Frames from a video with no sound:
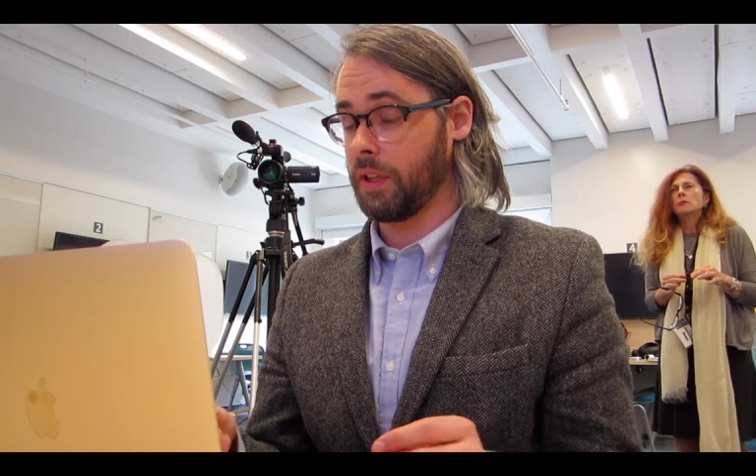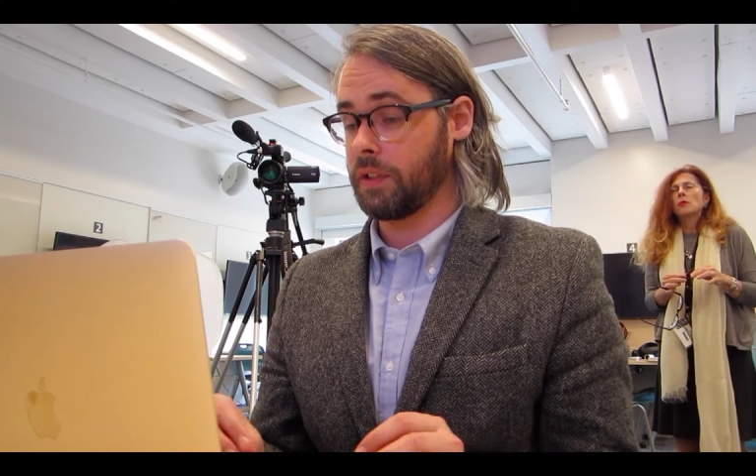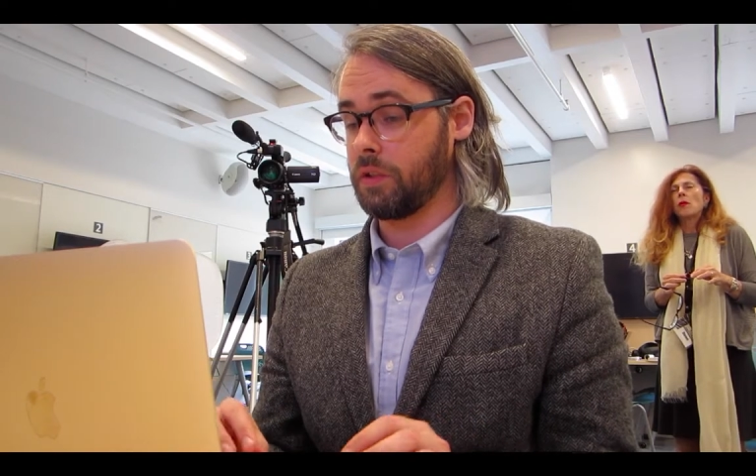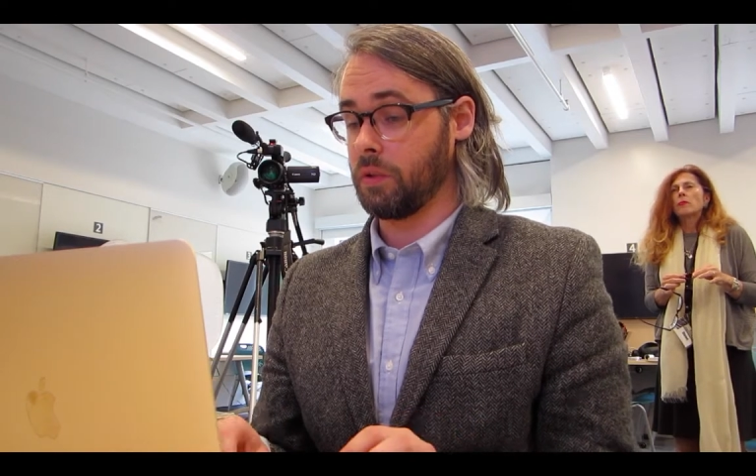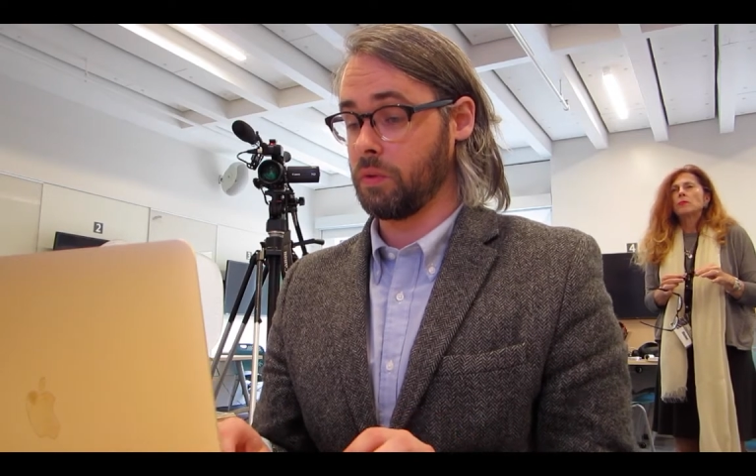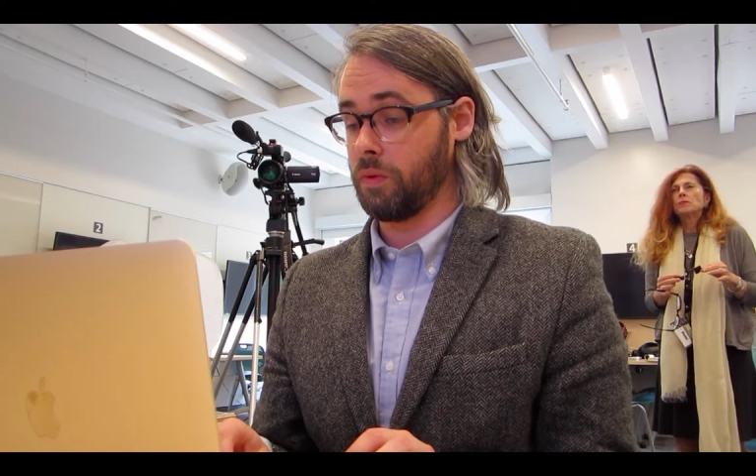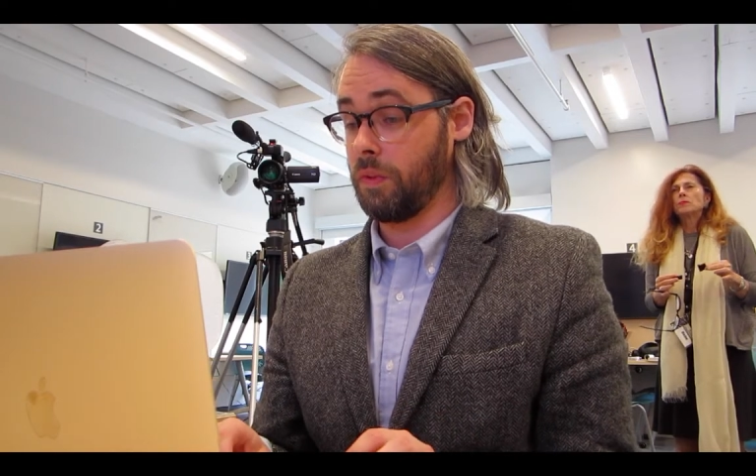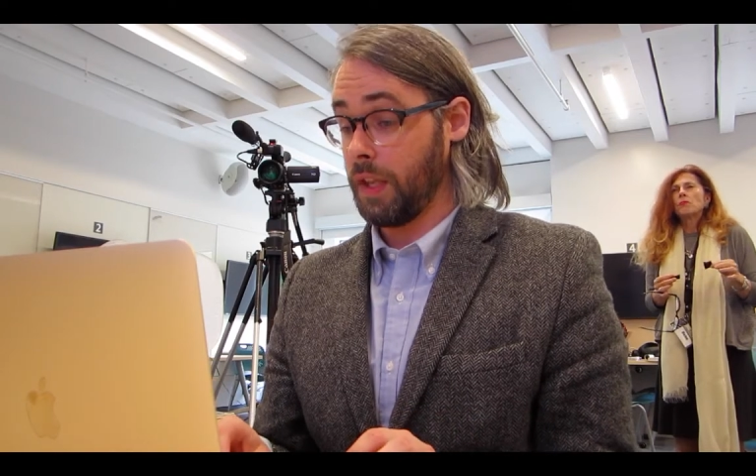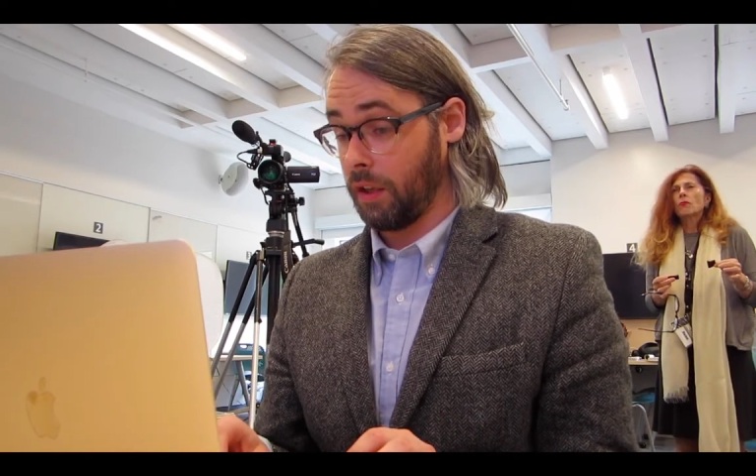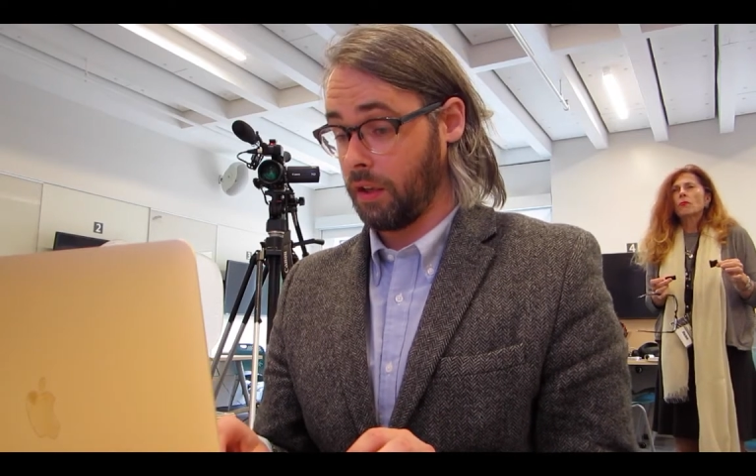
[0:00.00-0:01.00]
to
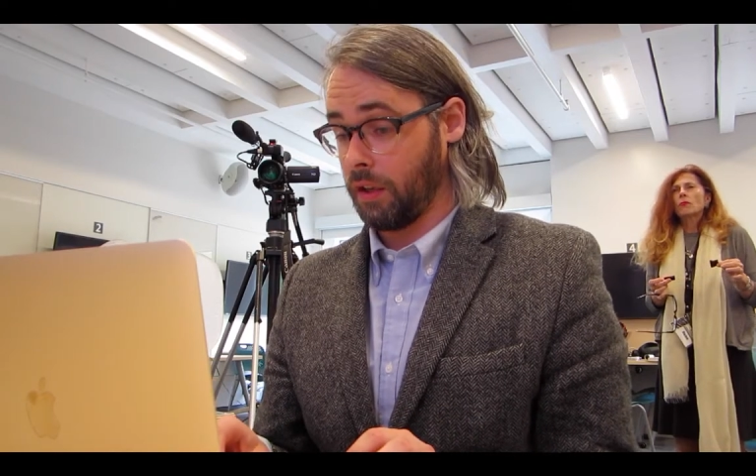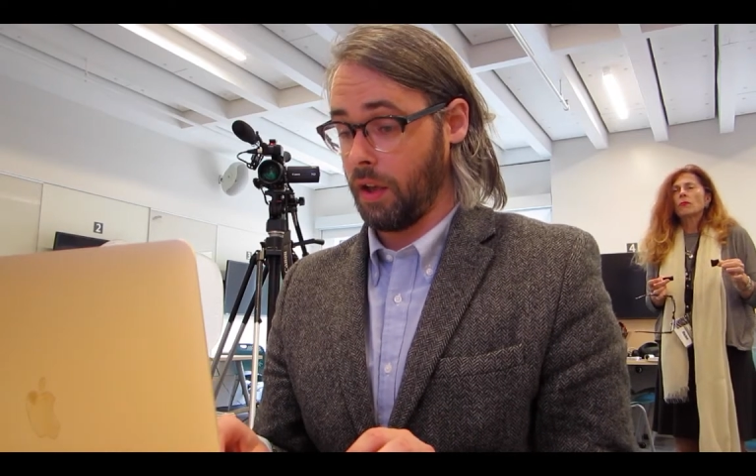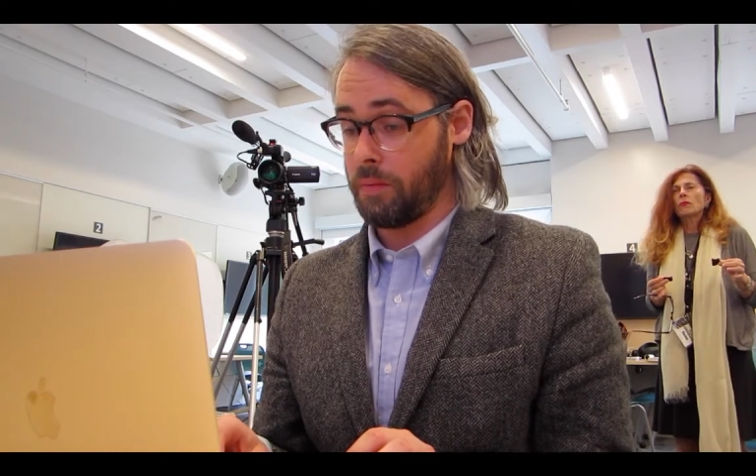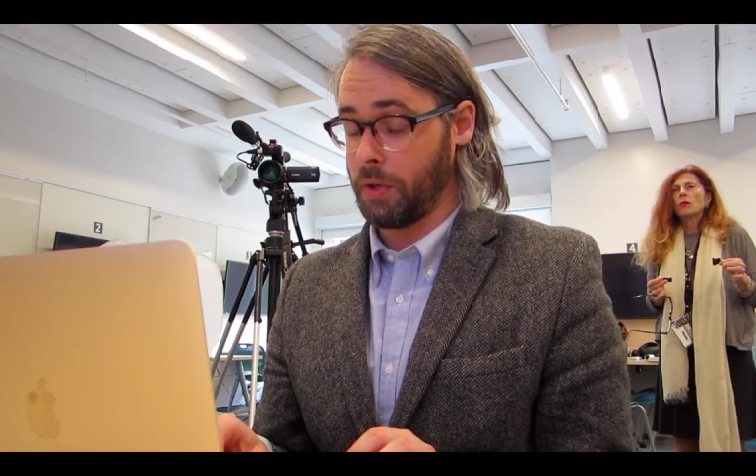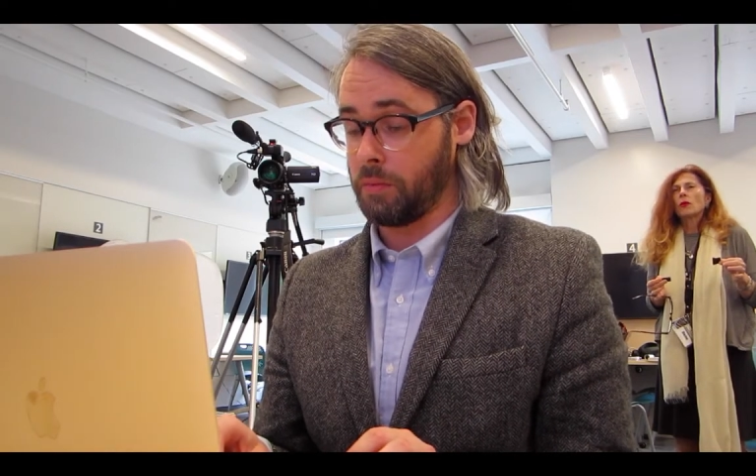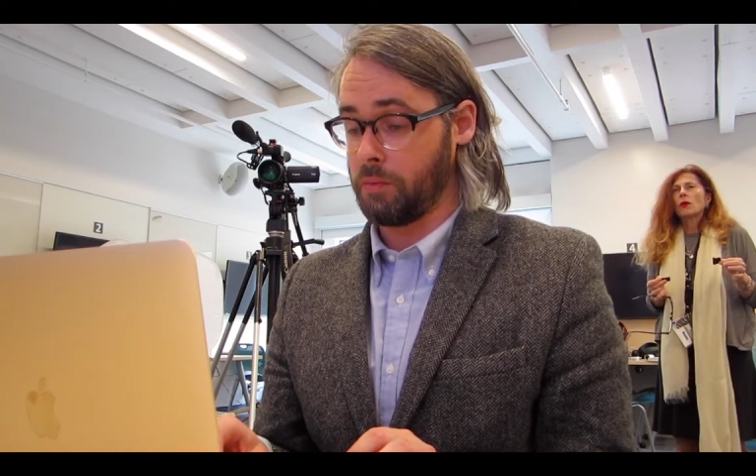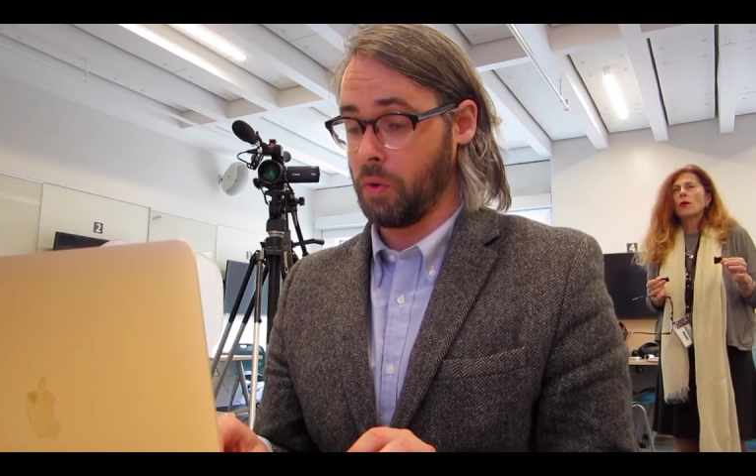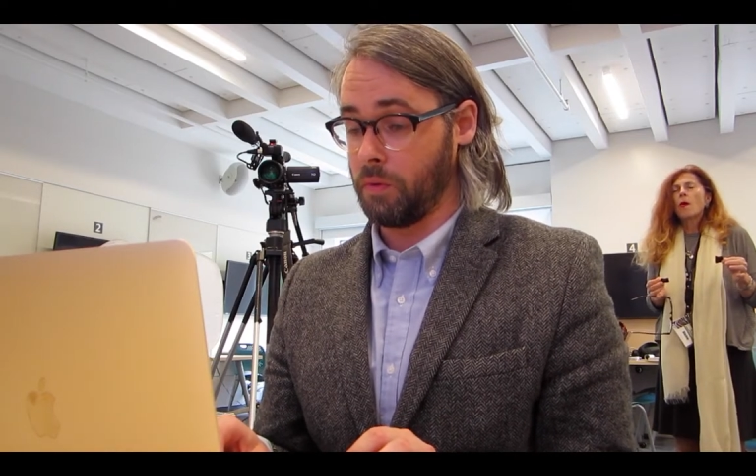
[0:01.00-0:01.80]
think about a move.